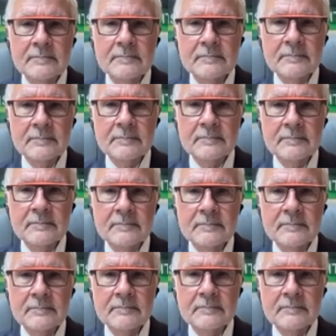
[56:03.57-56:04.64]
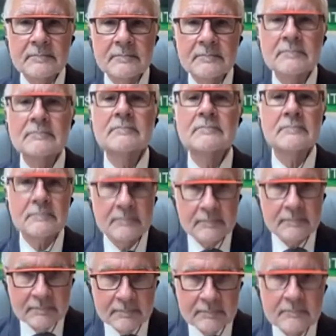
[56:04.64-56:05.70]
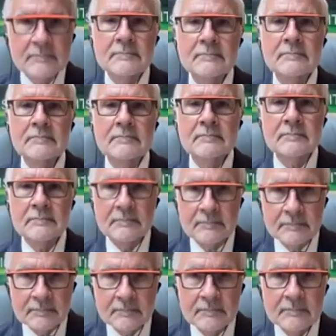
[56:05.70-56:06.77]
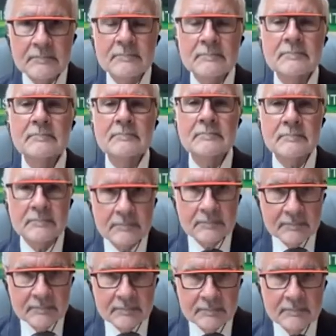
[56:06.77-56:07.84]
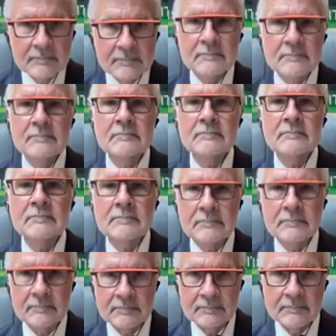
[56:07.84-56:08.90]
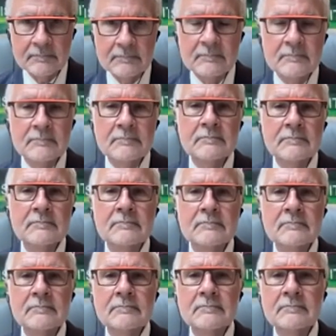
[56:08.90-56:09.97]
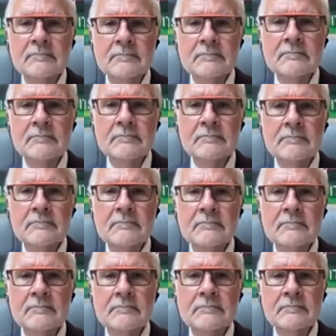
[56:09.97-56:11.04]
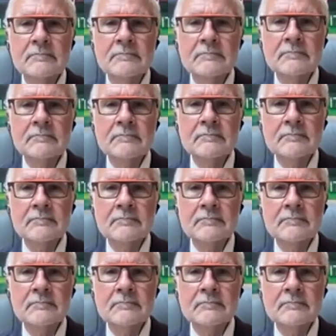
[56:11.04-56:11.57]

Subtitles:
This person isn't speaking.